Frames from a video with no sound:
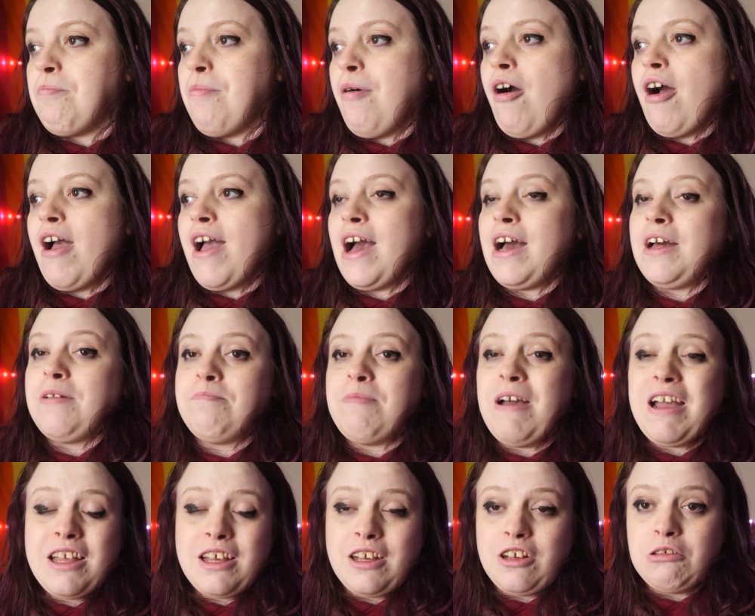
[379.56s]
But I had
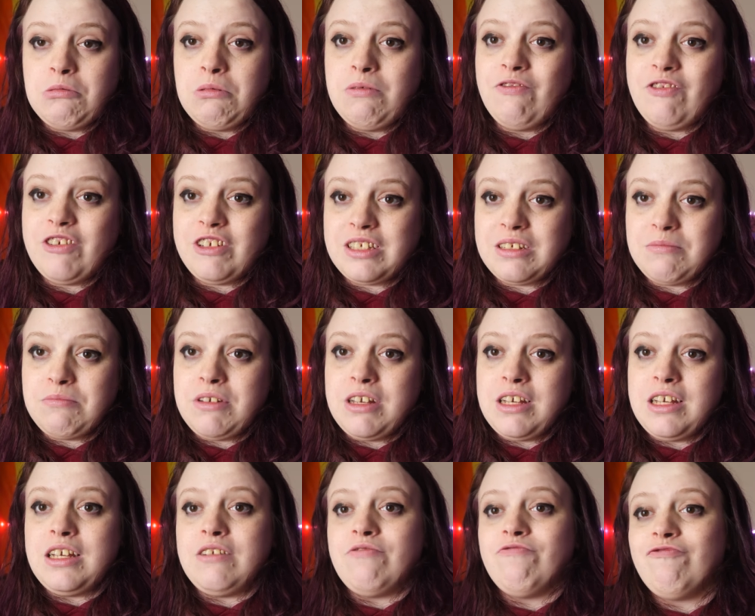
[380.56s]
Becca come and visit
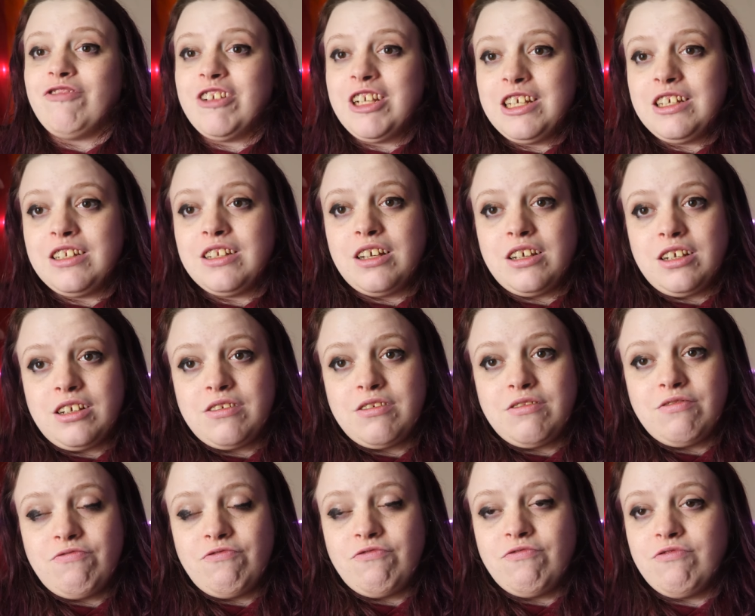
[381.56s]
me, Rena
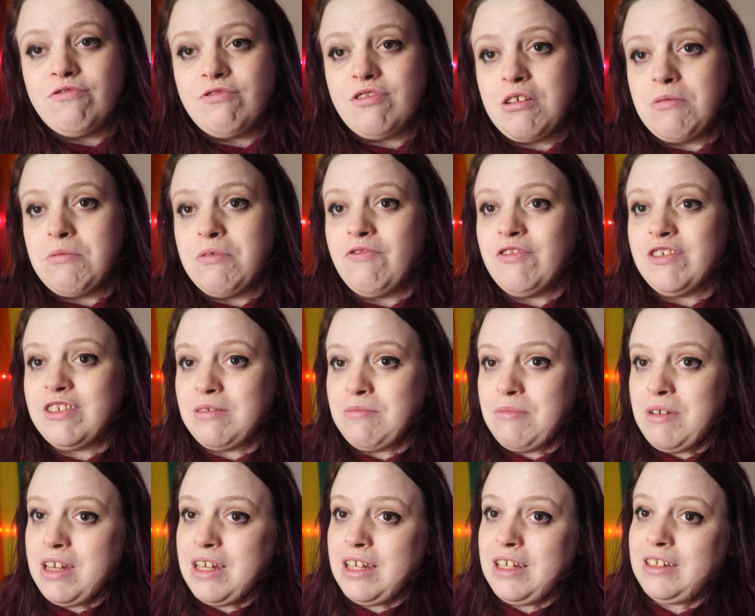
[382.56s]
come and visit
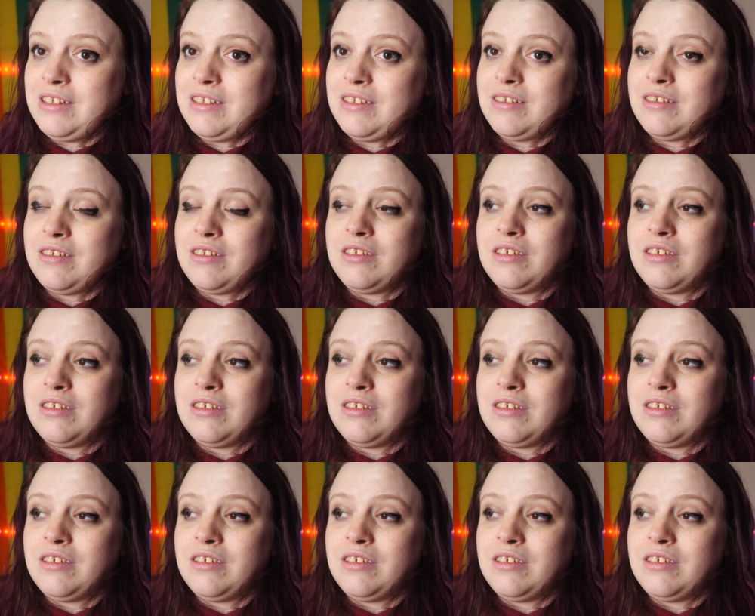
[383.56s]
me,